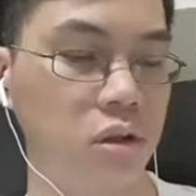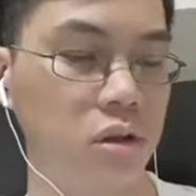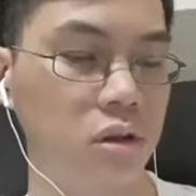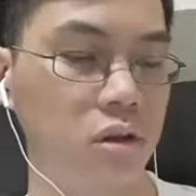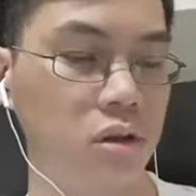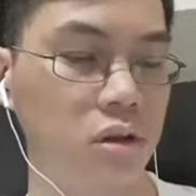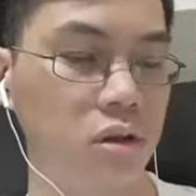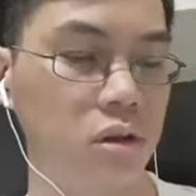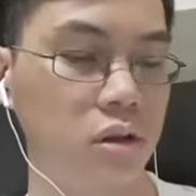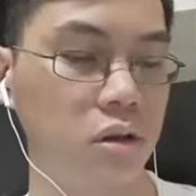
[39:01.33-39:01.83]

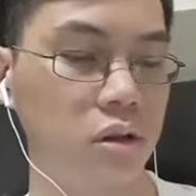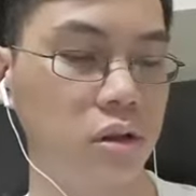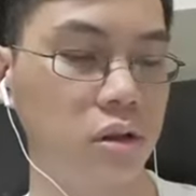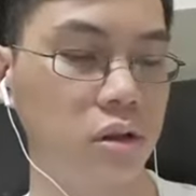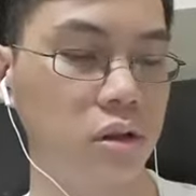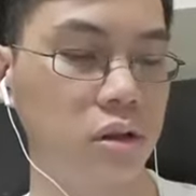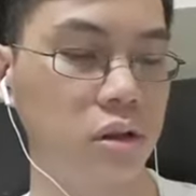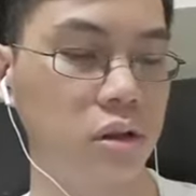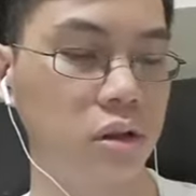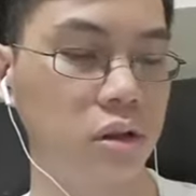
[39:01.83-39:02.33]
On
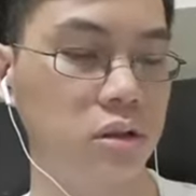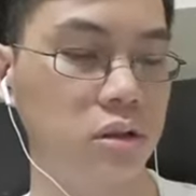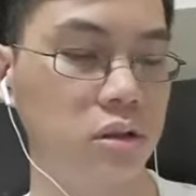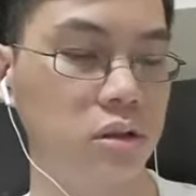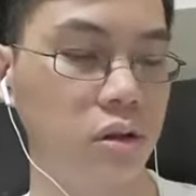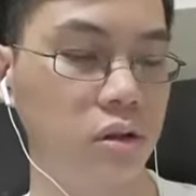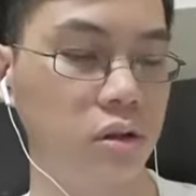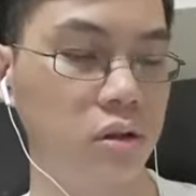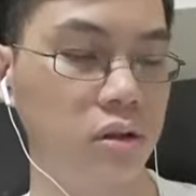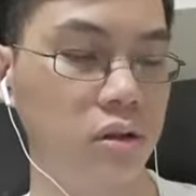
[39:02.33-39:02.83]
these
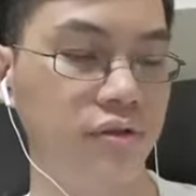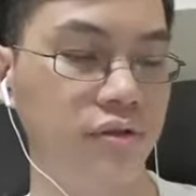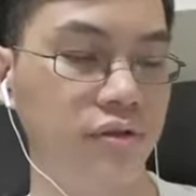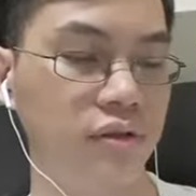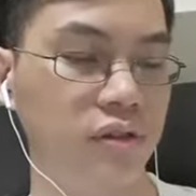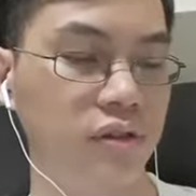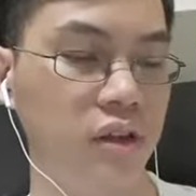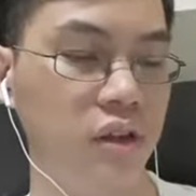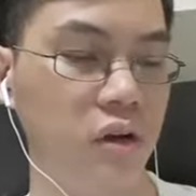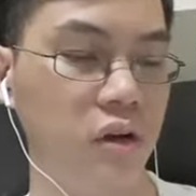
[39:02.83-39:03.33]
on a
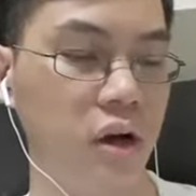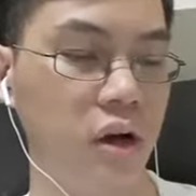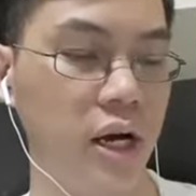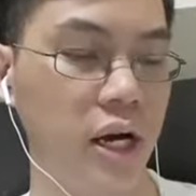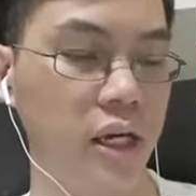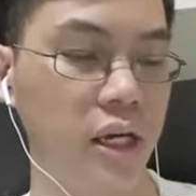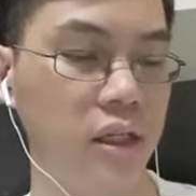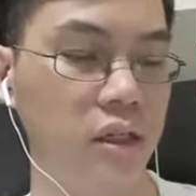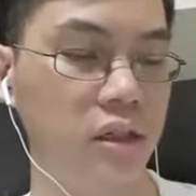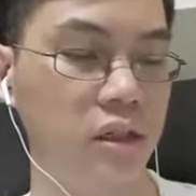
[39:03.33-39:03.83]
15 or
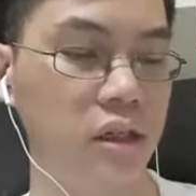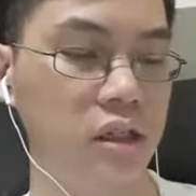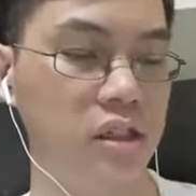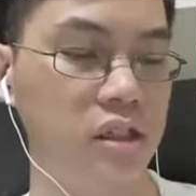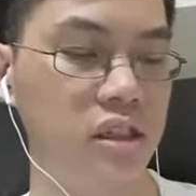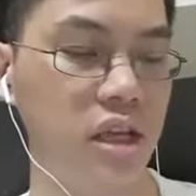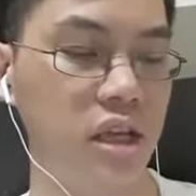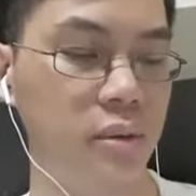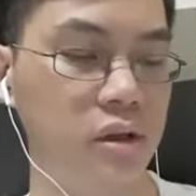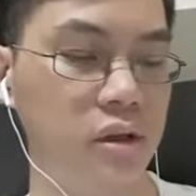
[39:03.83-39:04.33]
higher, each
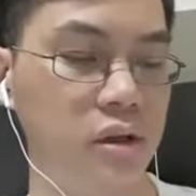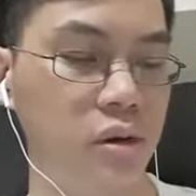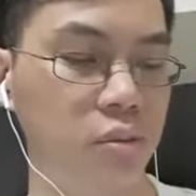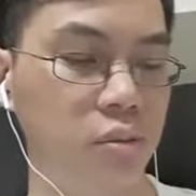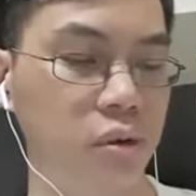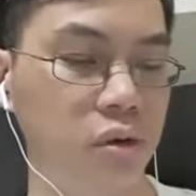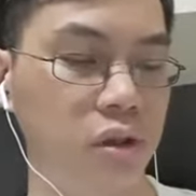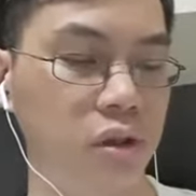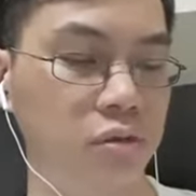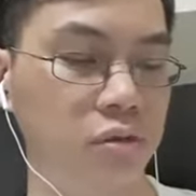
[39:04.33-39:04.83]
damage
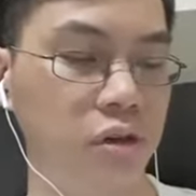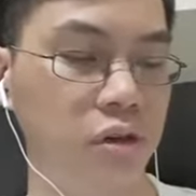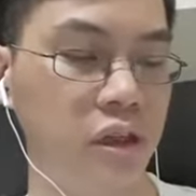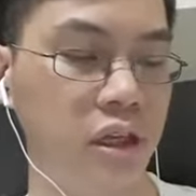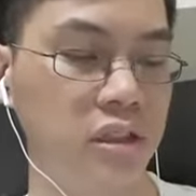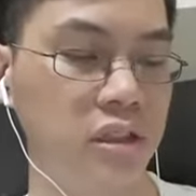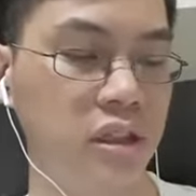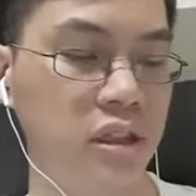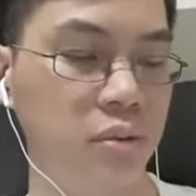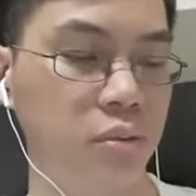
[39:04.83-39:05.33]
component
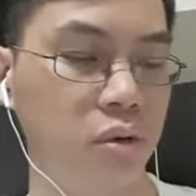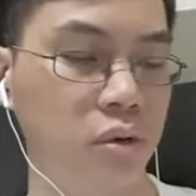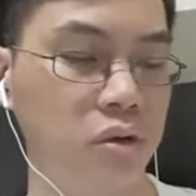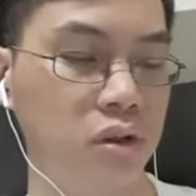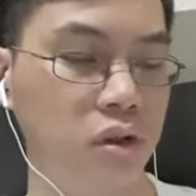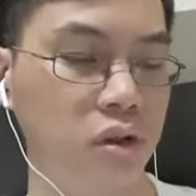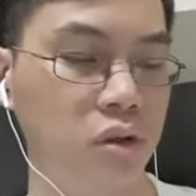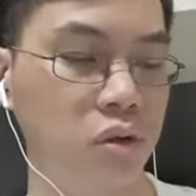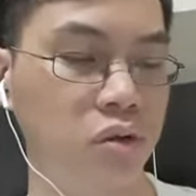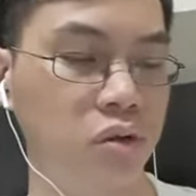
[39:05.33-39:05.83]
regains hit points
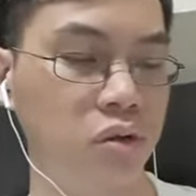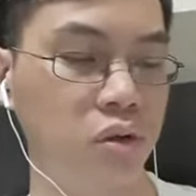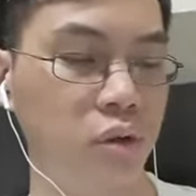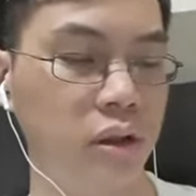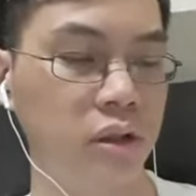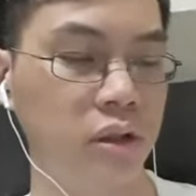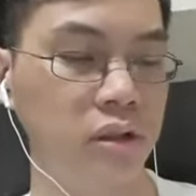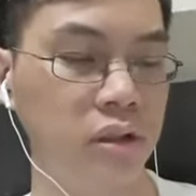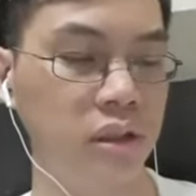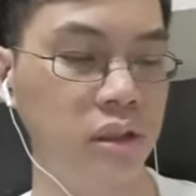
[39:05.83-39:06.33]
equals to
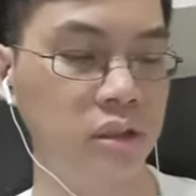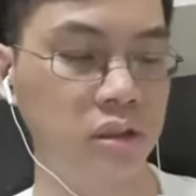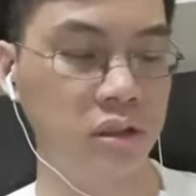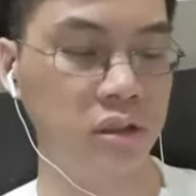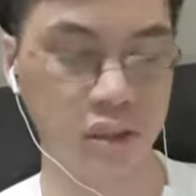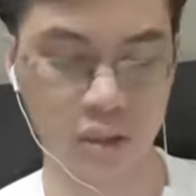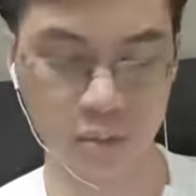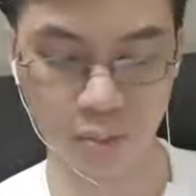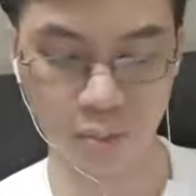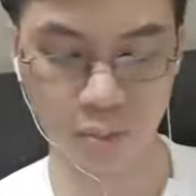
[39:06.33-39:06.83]

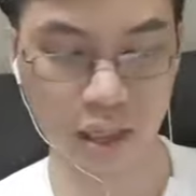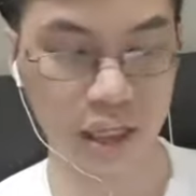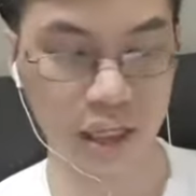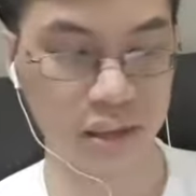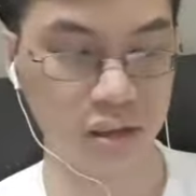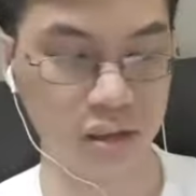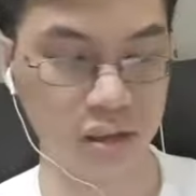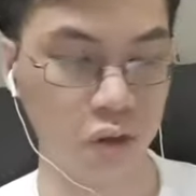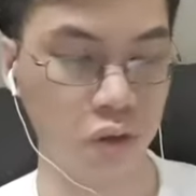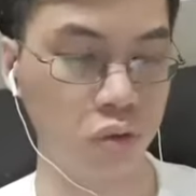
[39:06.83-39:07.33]
1d6 plus
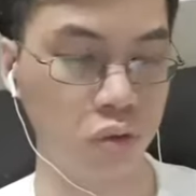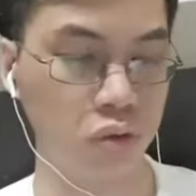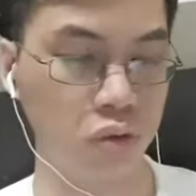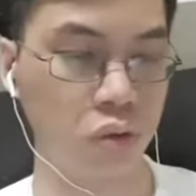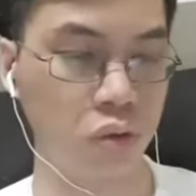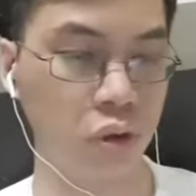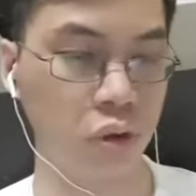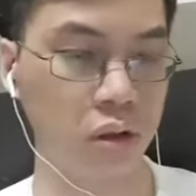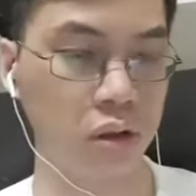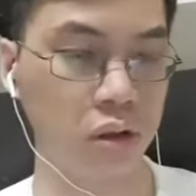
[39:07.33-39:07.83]
the crew's
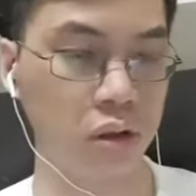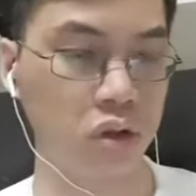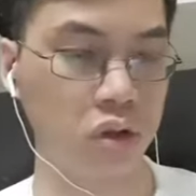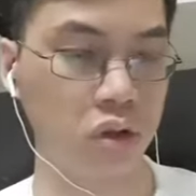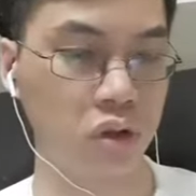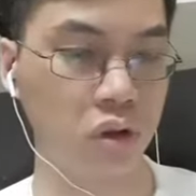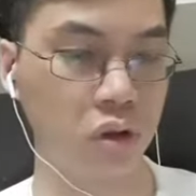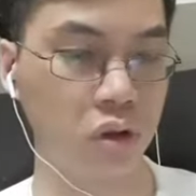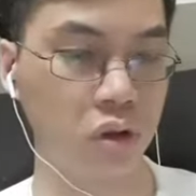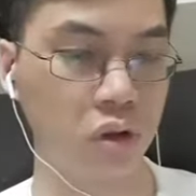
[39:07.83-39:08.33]
quality
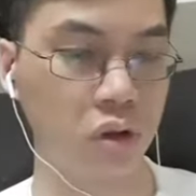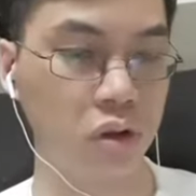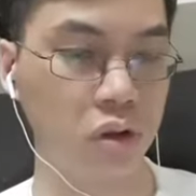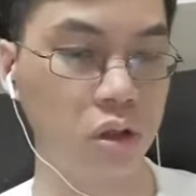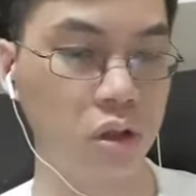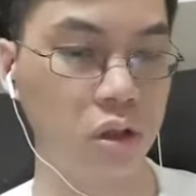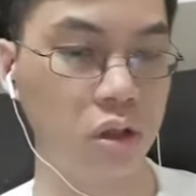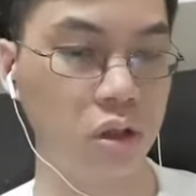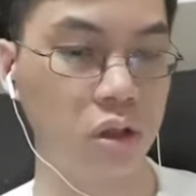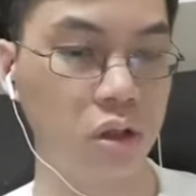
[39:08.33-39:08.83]
score,
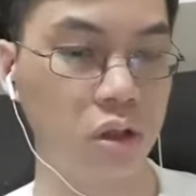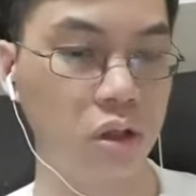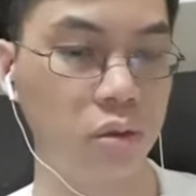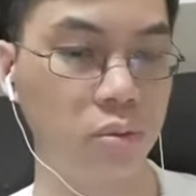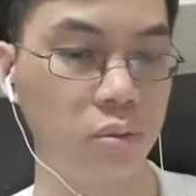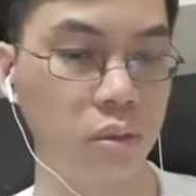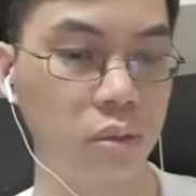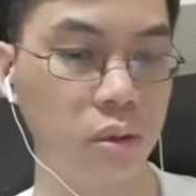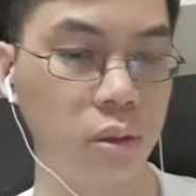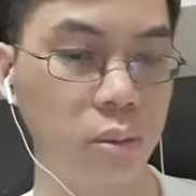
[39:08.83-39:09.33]

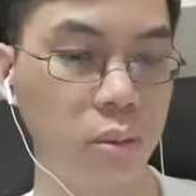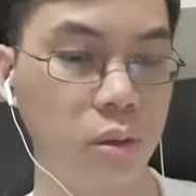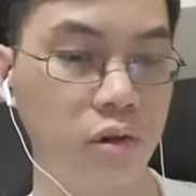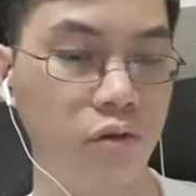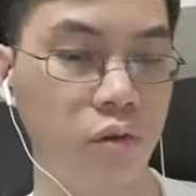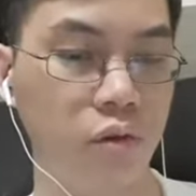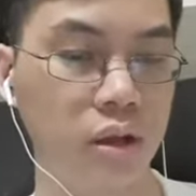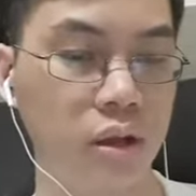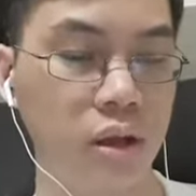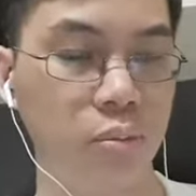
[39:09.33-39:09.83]
minimum
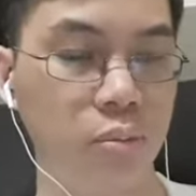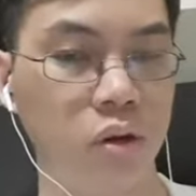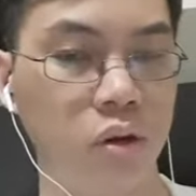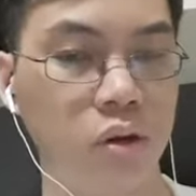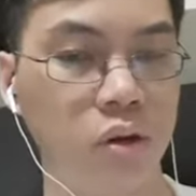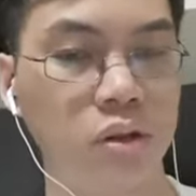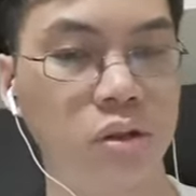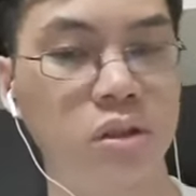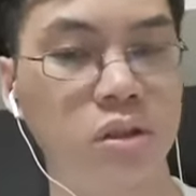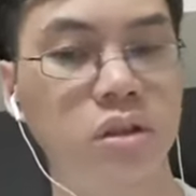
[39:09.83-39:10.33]
1 hit
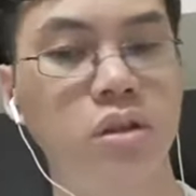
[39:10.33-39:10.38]
points.